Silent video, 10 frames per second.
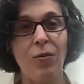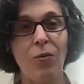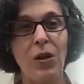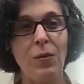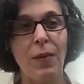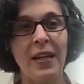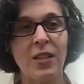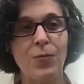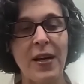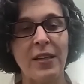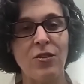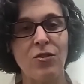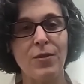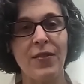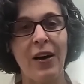what you might expect in
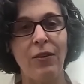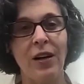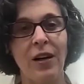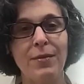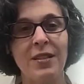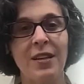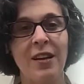terms of outcomes?